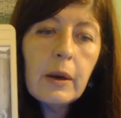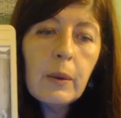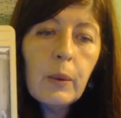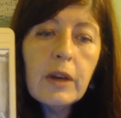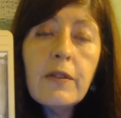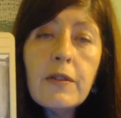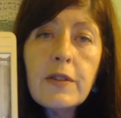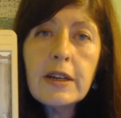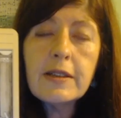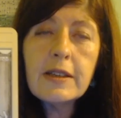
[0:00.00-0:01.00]
one of the
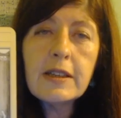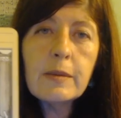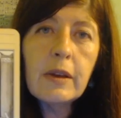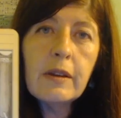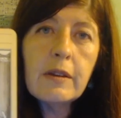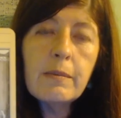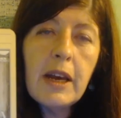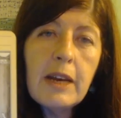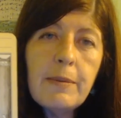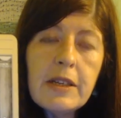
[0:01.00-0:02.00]
things this month may
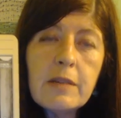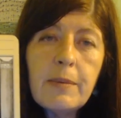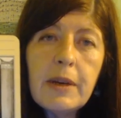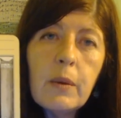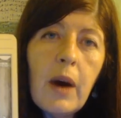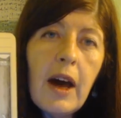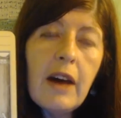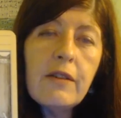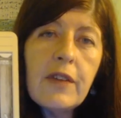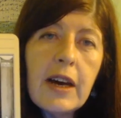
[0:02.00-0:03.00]
be to be aware of
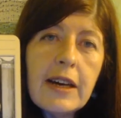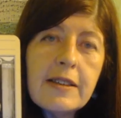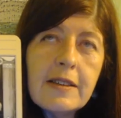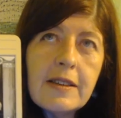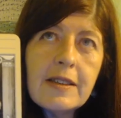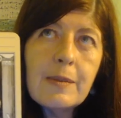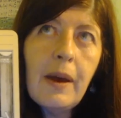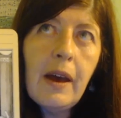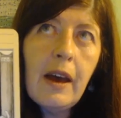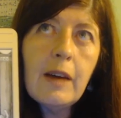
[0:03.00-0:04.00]
that, and this is
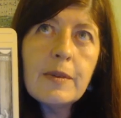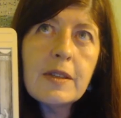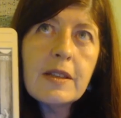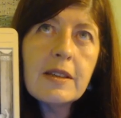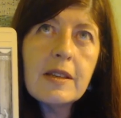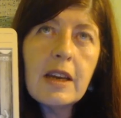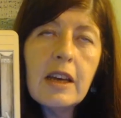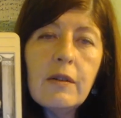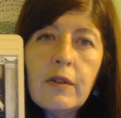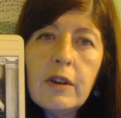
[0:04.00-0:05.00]
perhaps this
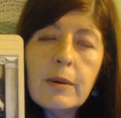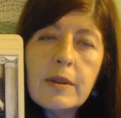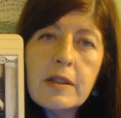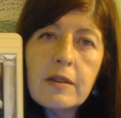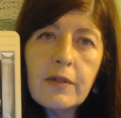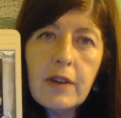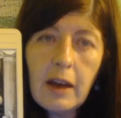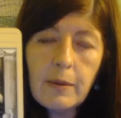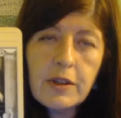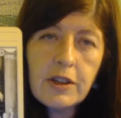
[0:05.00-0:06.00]
influence of
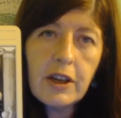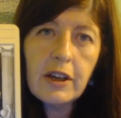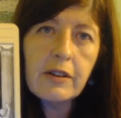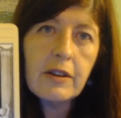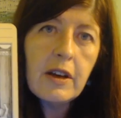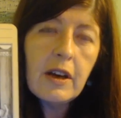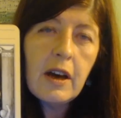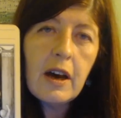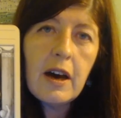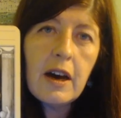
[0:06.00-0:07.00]
Neptune
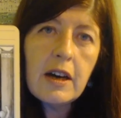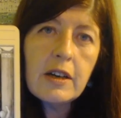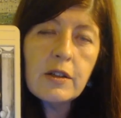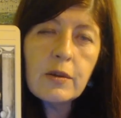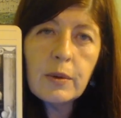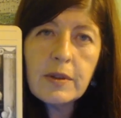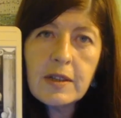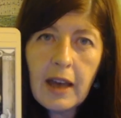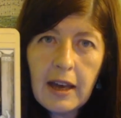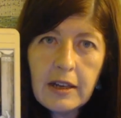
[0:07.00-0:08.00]
towards the
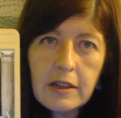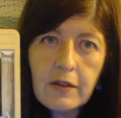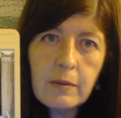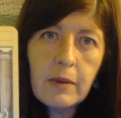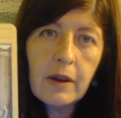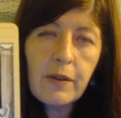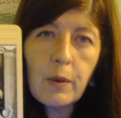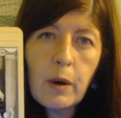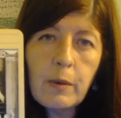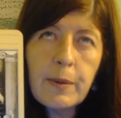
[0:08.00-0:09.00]
end of the month, where
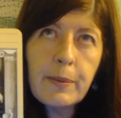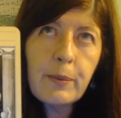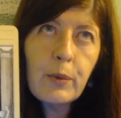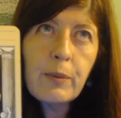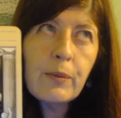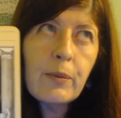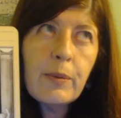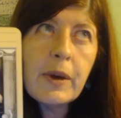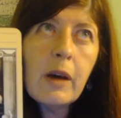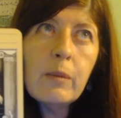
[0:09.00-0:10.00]
we
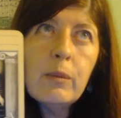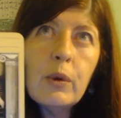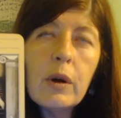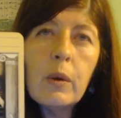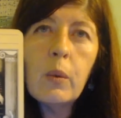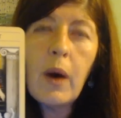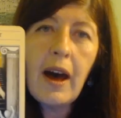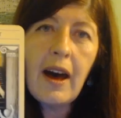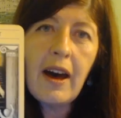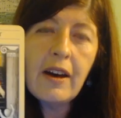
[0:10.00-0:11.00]
become more
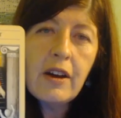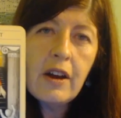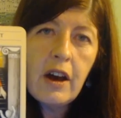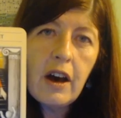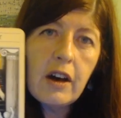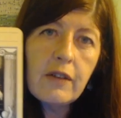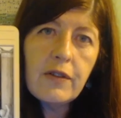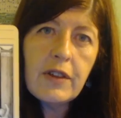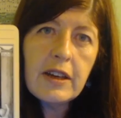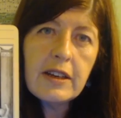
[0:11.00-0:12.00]
aware of
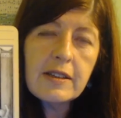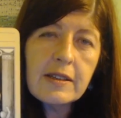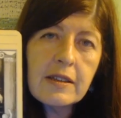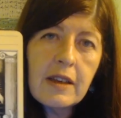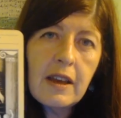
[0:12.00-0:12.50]
these